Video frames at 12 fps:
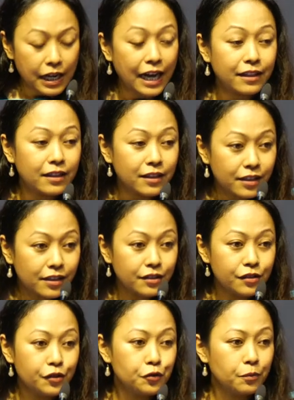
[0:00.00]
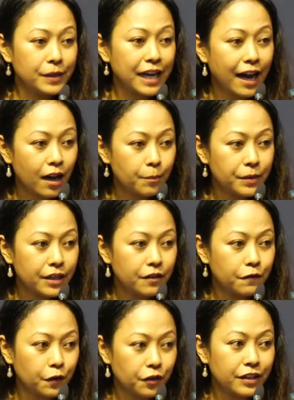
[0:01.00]
and learn to be happy
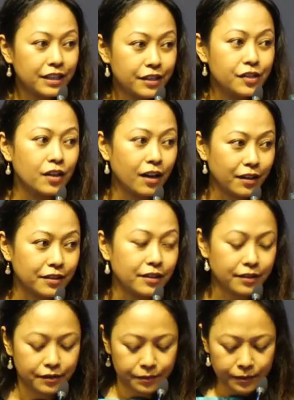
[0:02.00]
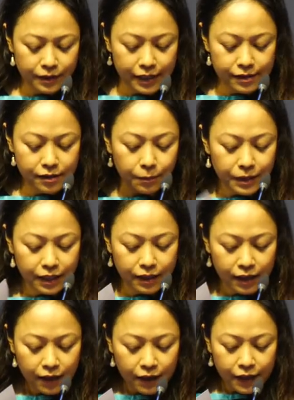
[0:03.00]
for each other. That's
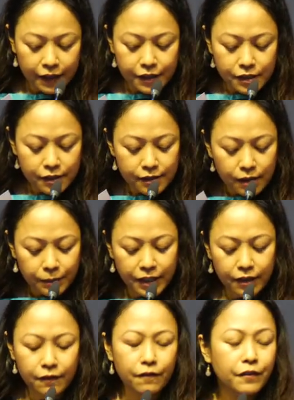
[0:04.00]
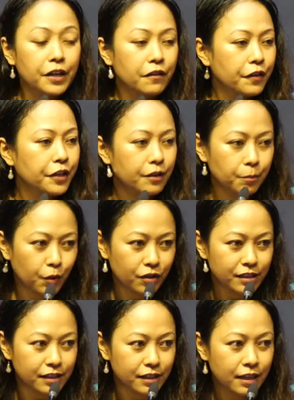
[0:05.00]
something, this is something very, very
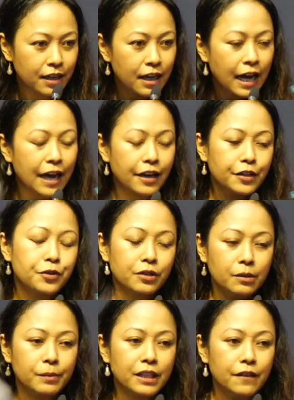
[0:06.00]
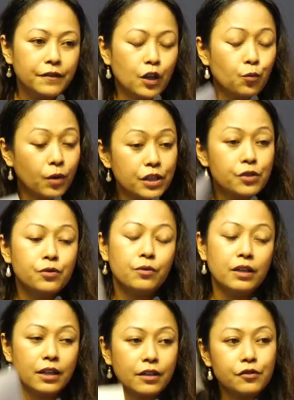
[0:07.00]
important. And I truly believe that once
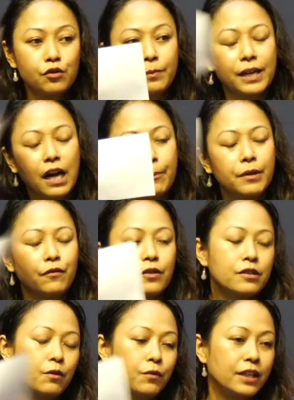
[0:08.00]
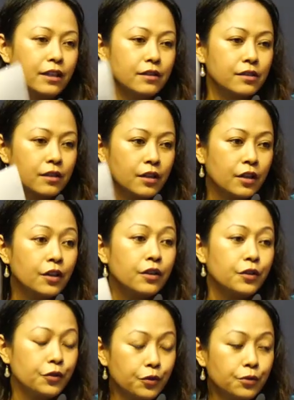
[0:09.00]
you learn to be happy for someone else,
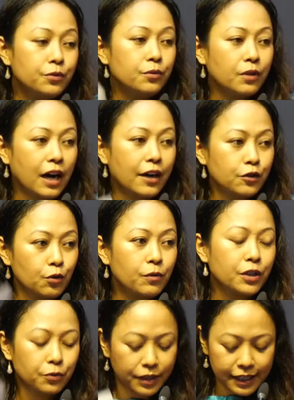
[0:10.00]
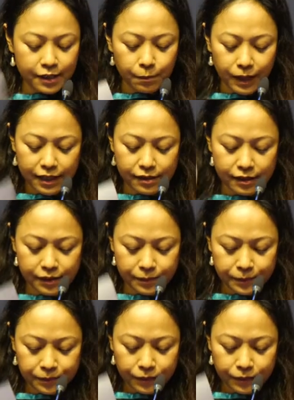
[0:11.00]
you are the one who gets blessed.